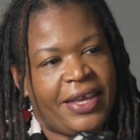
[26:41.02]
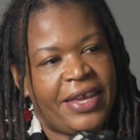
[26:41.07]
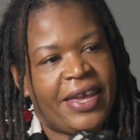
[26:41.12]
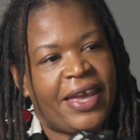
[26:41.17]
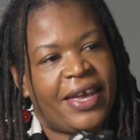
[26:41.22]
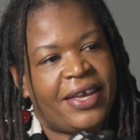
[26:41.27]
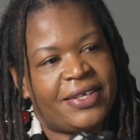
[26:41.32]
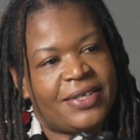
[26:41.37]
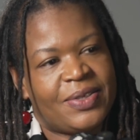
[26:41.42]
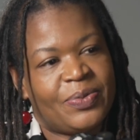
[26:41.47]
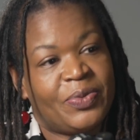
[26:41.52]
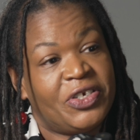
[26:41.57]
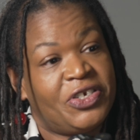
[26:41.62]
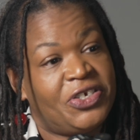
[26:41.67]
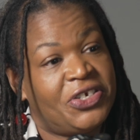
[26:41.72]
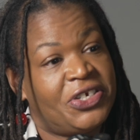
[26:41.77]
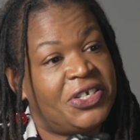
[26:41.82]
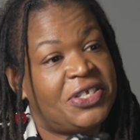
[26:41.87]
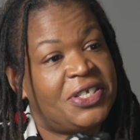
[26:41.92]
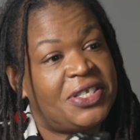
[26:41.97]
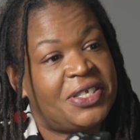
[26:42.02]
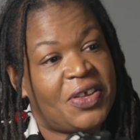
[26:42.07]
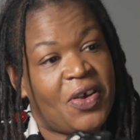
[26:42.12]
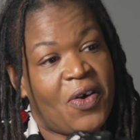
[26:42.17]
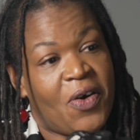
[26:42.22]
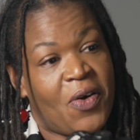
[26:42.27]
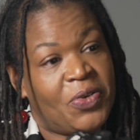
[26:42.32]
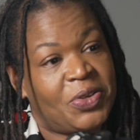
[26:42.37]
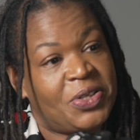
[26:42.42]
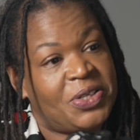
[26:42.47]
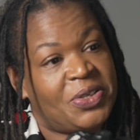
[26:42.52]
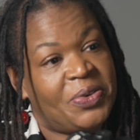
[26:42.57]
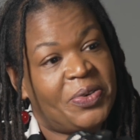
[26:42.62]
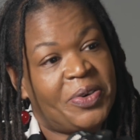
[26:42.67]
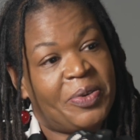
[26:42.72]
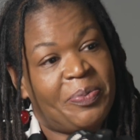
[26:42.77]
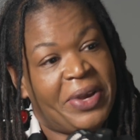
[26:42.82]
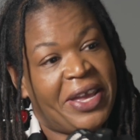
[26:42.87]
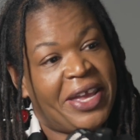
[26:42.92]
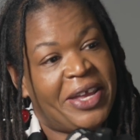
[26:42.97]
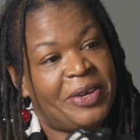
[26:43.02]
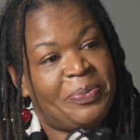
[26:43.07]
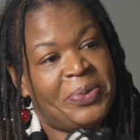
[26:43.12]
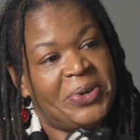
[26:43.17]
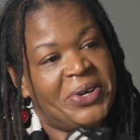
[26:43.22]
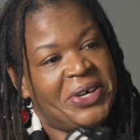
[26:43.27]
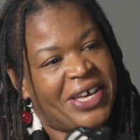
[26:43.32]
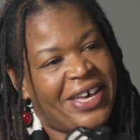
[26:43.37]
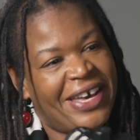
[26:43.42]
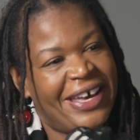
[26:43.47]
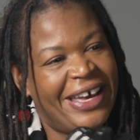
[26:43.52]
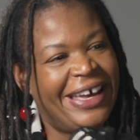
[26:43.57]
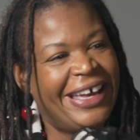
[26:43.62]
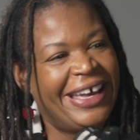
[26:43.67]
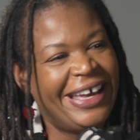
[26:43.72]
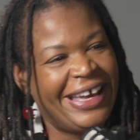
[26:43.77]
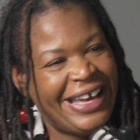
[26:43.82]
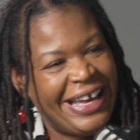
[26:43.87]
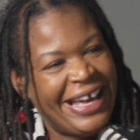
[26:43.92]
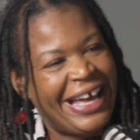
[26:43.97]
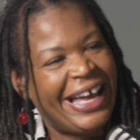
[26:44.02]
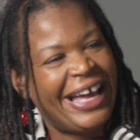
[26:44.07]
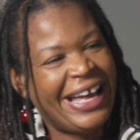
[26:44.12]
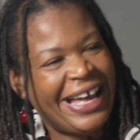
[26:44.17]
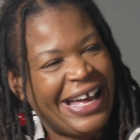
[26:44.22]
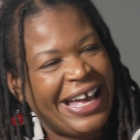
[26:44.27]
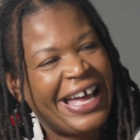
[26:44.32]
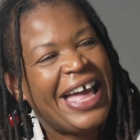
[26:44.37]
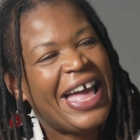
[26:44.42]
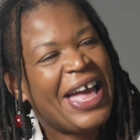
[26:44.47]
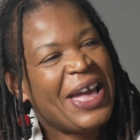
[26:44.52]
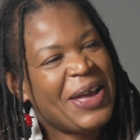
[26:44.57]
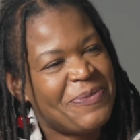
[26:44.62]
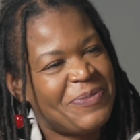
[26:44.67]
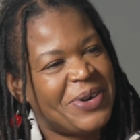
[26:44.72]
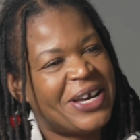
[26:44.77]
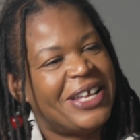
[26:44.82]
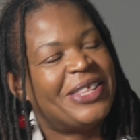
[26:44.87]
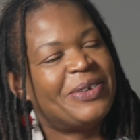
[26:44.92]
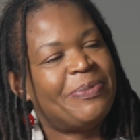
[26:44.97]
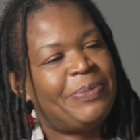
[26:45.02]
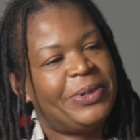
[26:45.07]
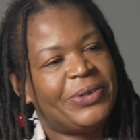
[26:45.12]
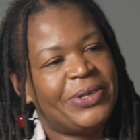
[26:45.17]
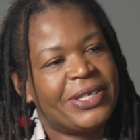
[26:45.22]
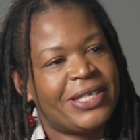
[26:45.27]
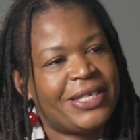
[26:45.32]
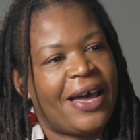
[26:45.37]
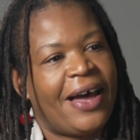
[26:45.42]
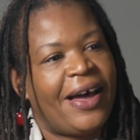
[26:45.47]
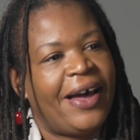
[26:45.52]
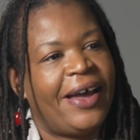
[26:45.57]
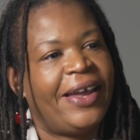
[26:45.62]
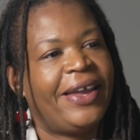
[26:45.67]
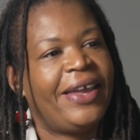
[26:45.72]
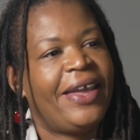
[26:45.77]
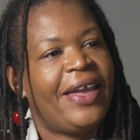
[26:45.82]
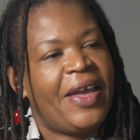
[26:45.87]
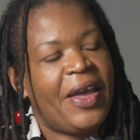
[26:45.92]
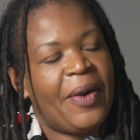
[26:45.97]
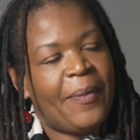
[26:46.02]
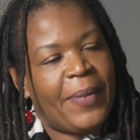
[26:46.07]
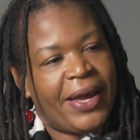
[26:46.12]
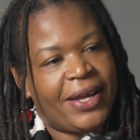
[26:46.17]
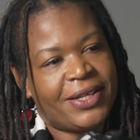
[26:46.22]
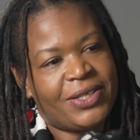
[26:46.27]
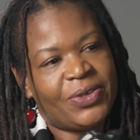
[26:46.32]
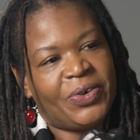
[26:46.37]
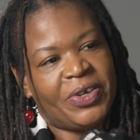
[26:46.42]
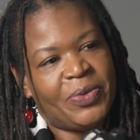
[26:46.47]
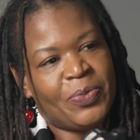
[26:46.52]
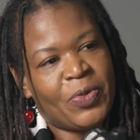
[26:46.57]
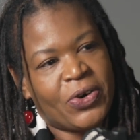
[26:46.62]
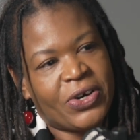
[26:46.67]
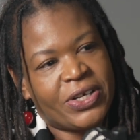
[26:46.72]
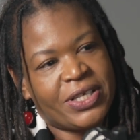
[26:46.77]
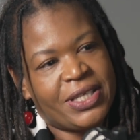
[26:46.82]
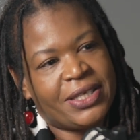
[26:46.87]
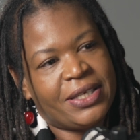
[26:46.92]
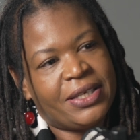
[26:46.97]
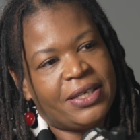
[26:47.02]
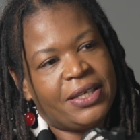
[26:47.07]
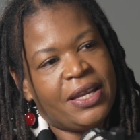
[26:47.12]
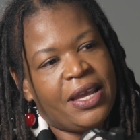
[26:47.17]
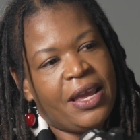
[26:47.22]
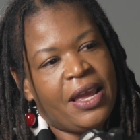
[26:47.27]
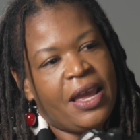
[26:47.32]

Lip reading: Yes, which is also a banned book. But The Bluest Eye by Toni Morrison.